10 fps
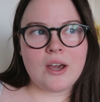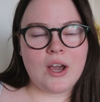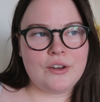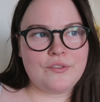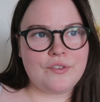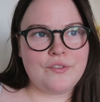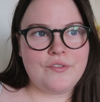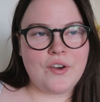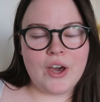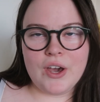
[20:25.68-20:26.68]
kind of the
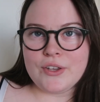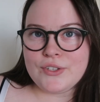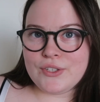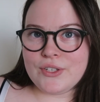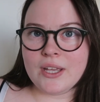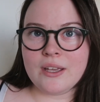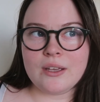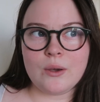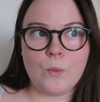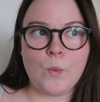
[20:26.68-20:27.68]
first
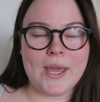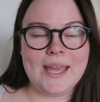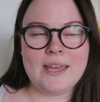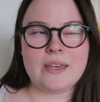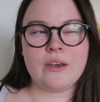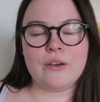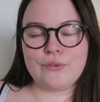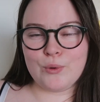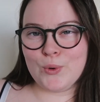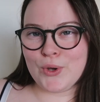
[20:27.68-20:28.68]
week
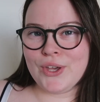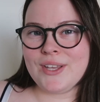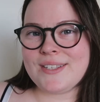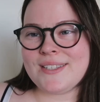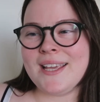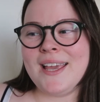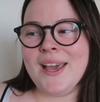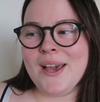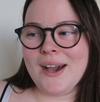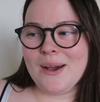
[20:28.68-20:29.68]
of August,
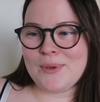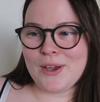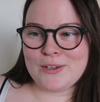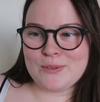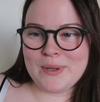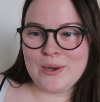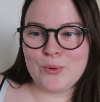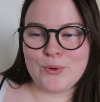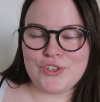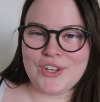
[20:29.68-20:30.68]
I'm going to be
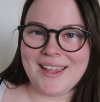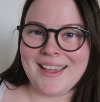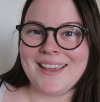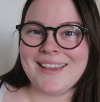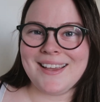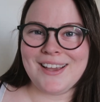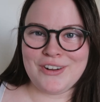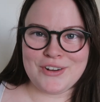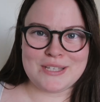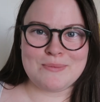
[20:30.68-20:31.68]
launching a
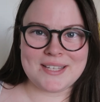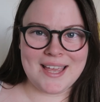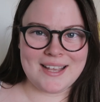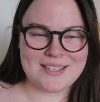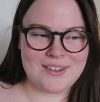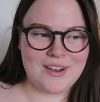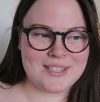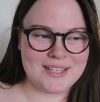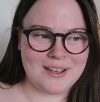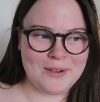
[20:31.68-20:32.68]
Christmas
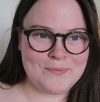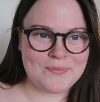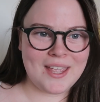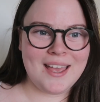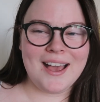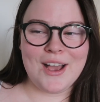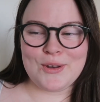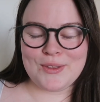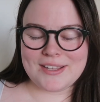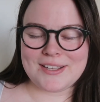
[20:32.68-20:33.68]
Kickstarter. I
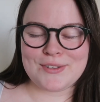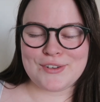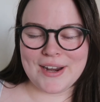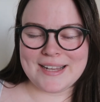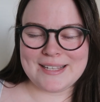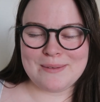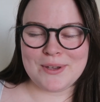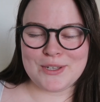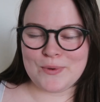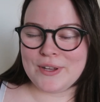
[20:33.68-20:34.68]
know that sounds crazy
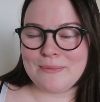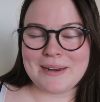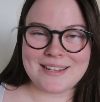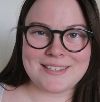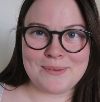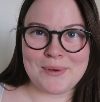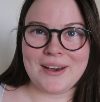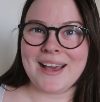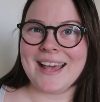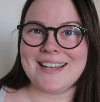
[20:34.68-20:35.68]
because we're in the middle of
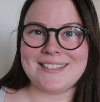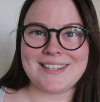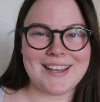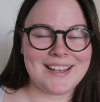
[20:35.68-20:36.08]
summer and,